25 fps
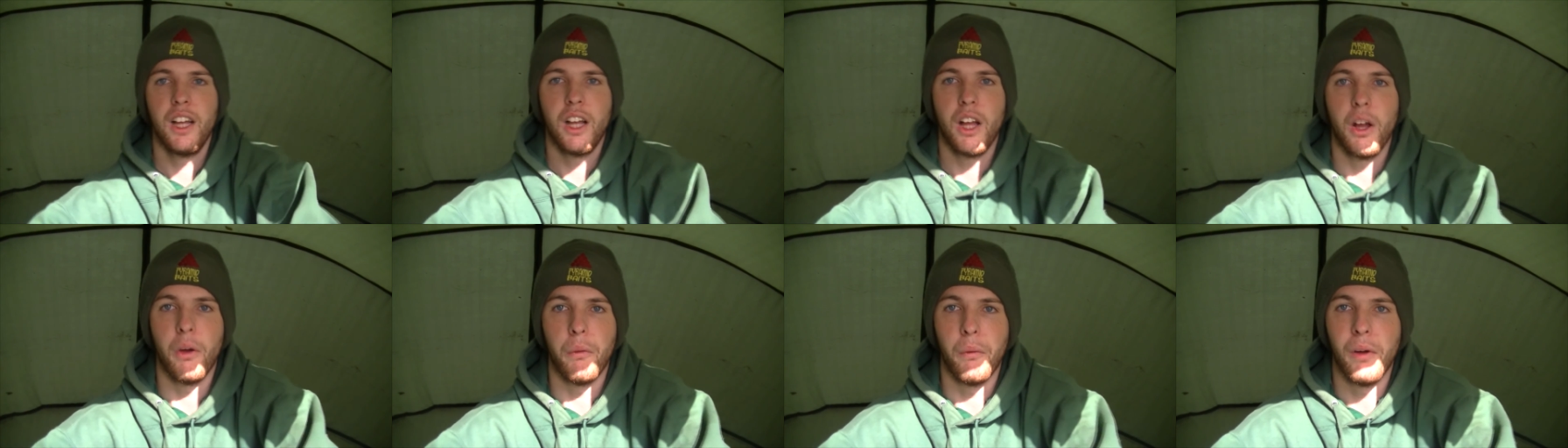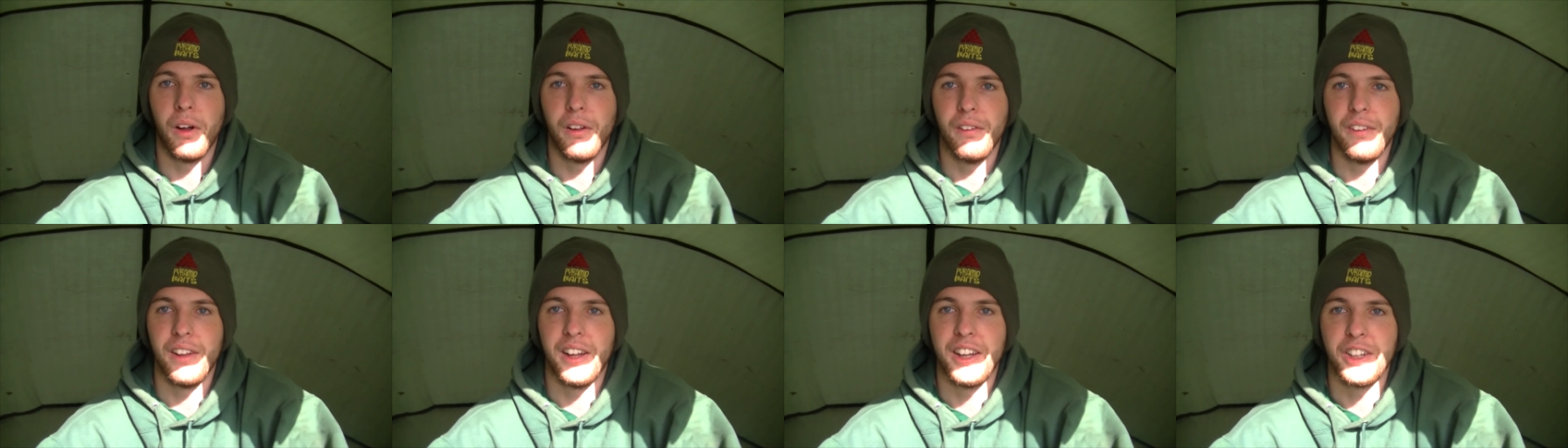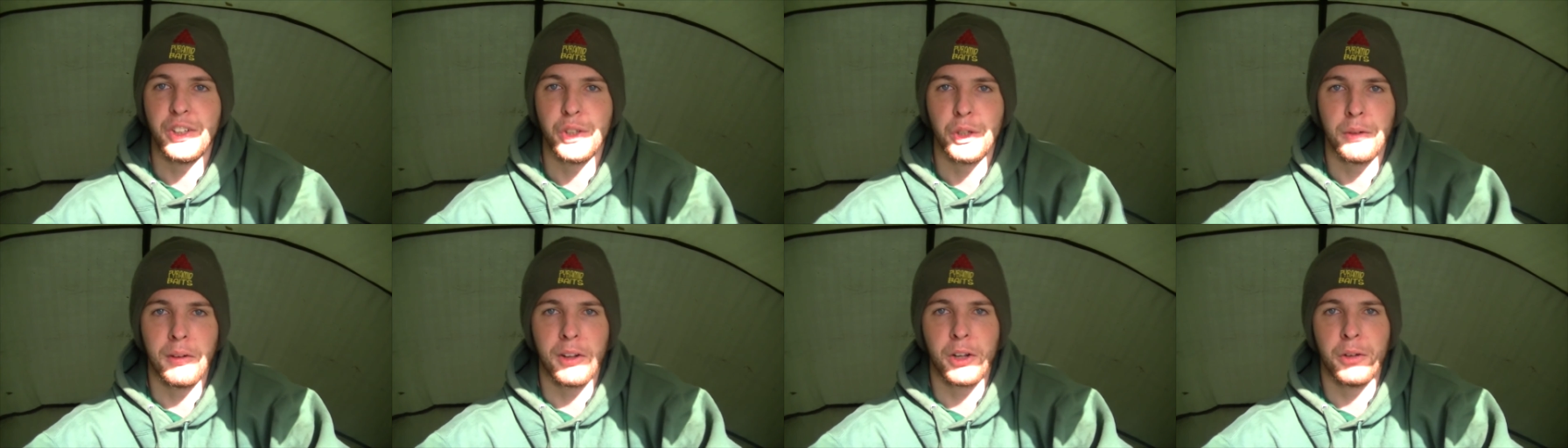Well, it
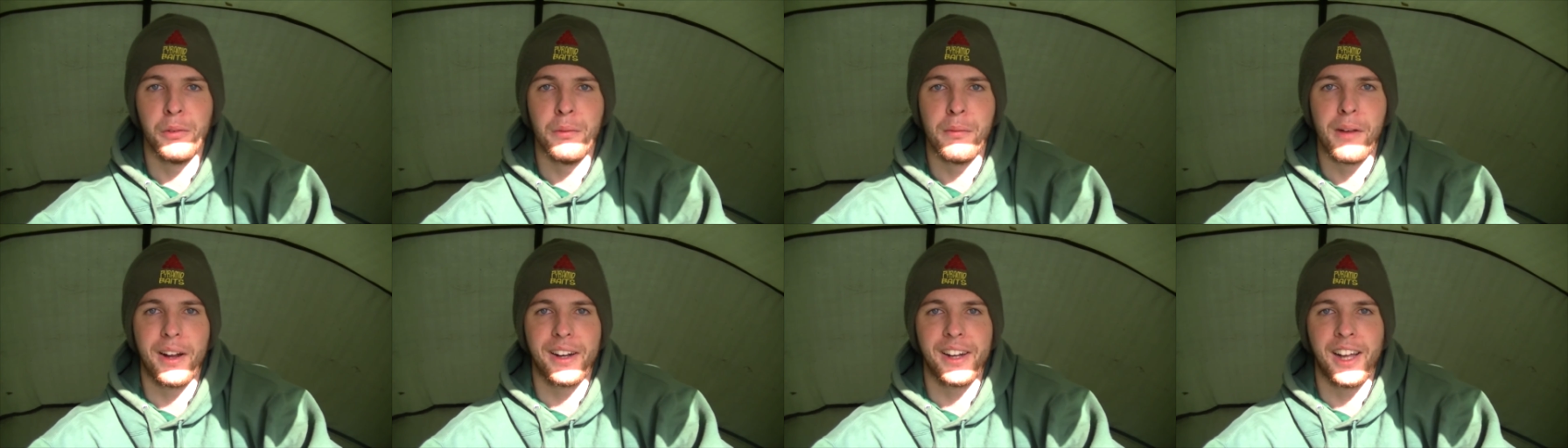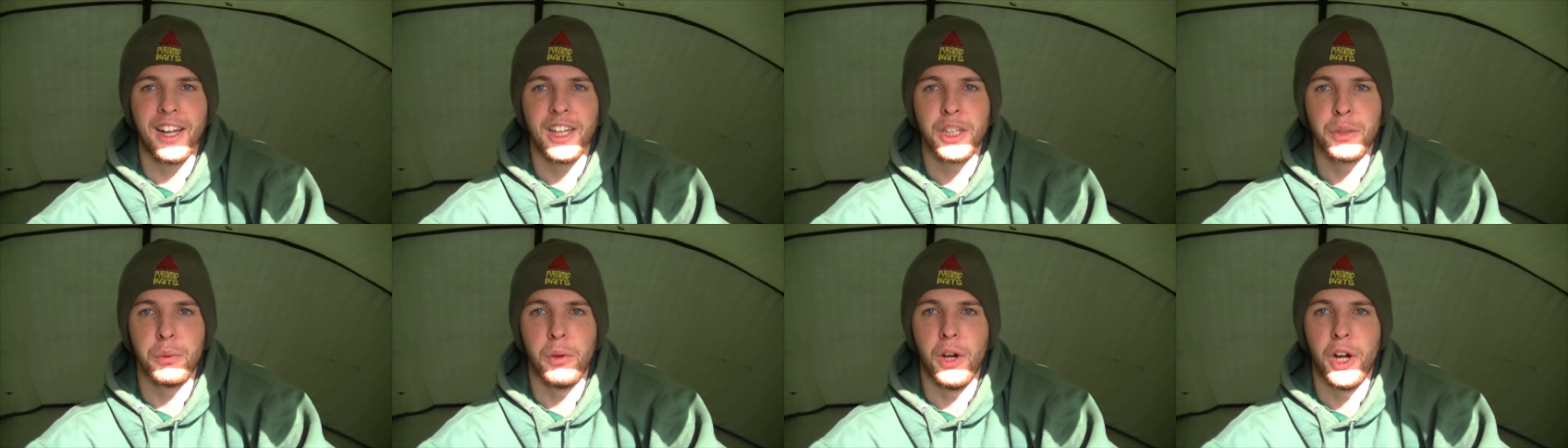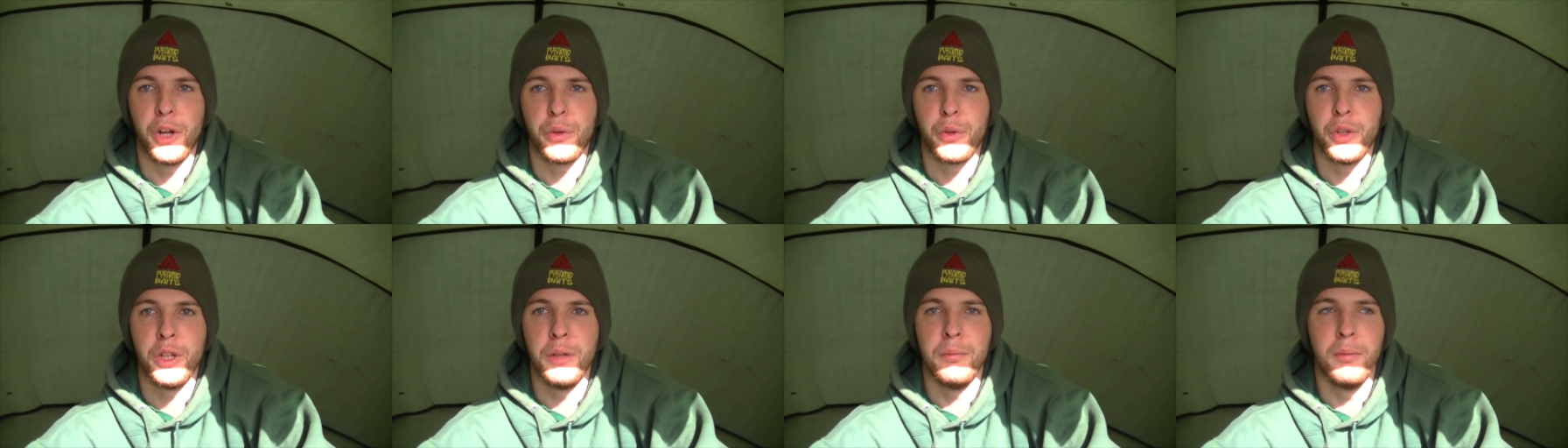took like coming back down to
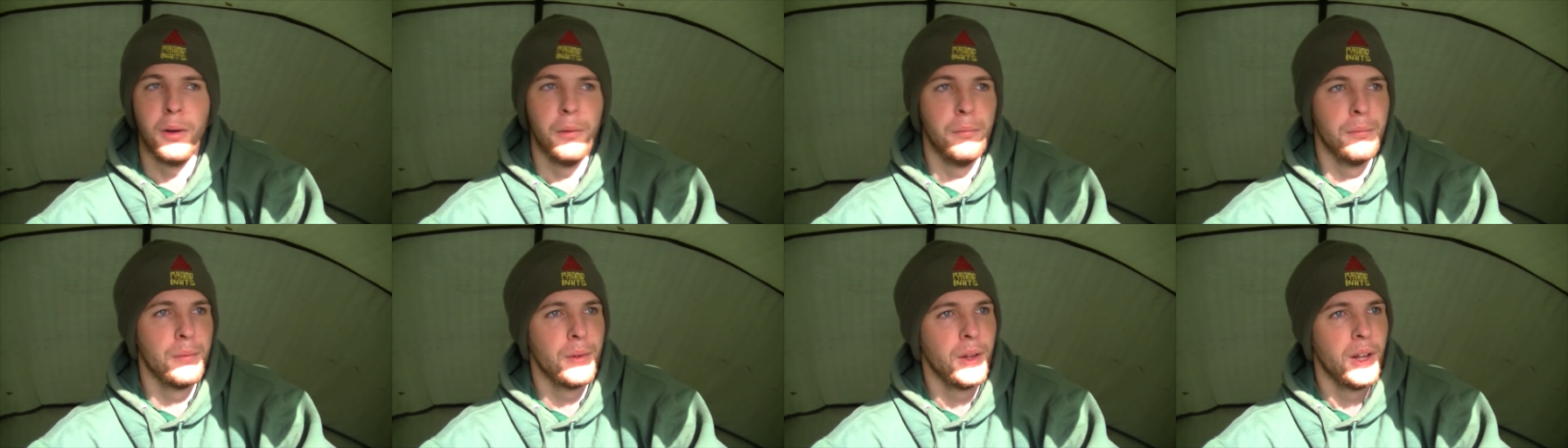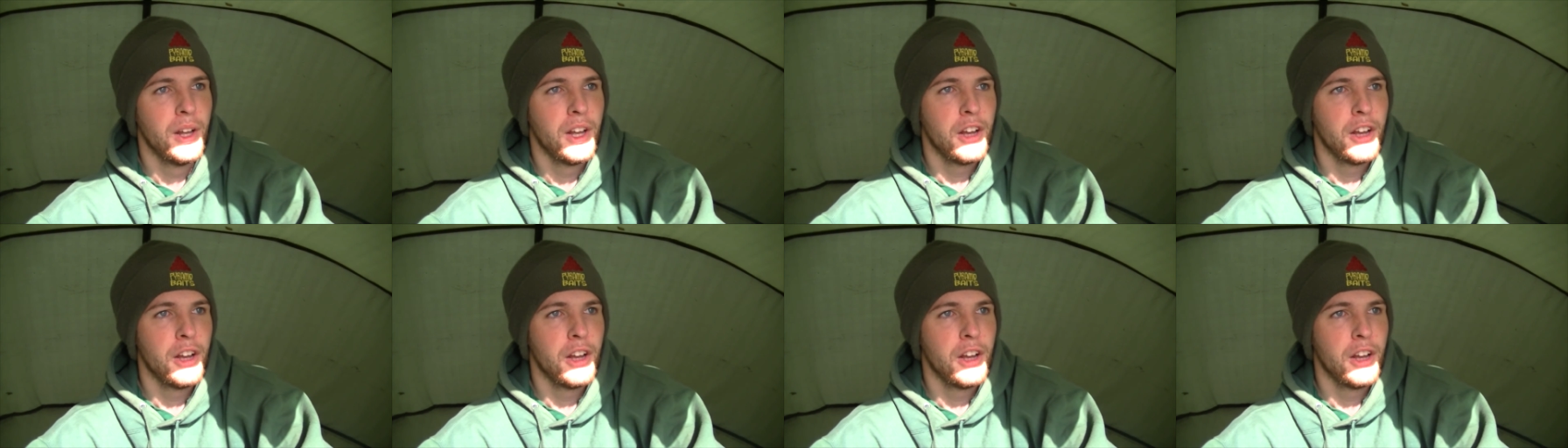earth with the bump.